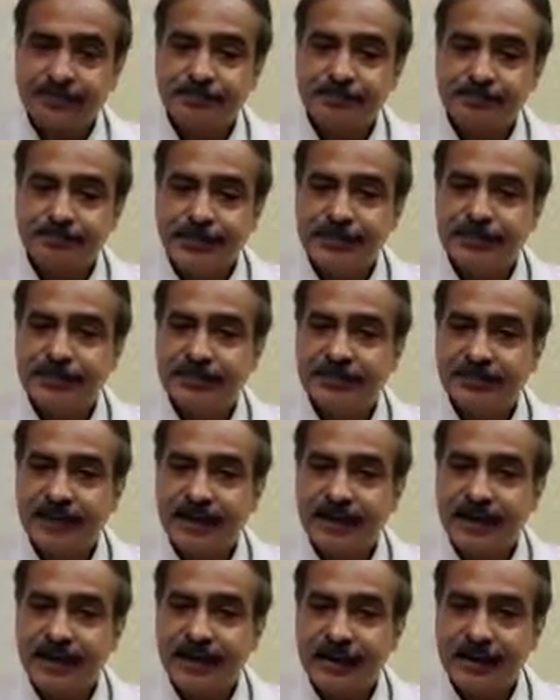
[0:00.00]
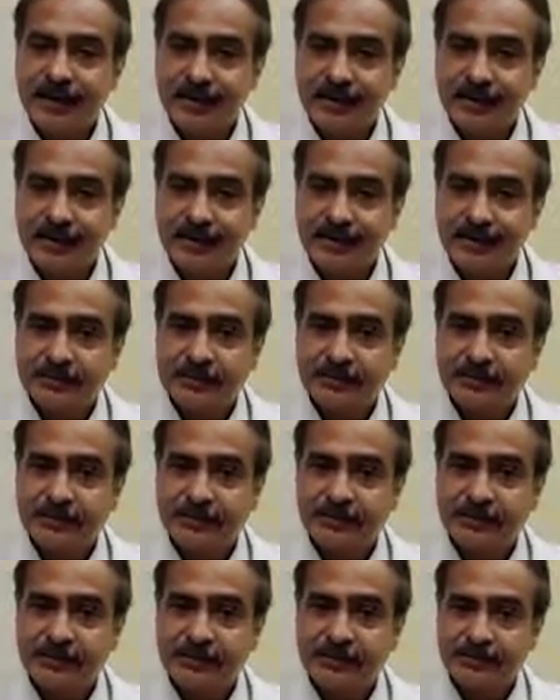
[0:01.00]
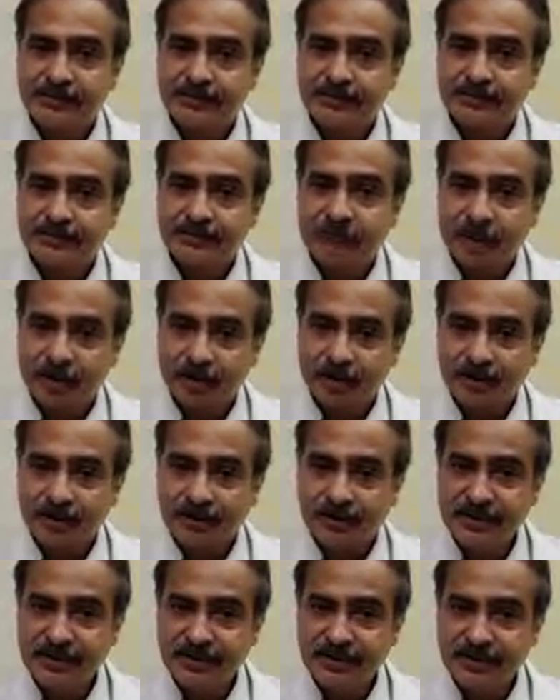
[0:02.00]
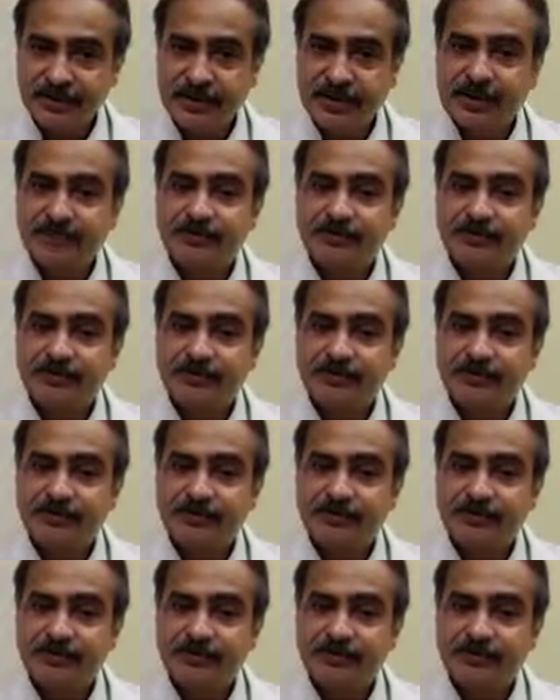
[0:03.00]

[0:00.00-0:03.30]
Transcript: being they are the voluminous,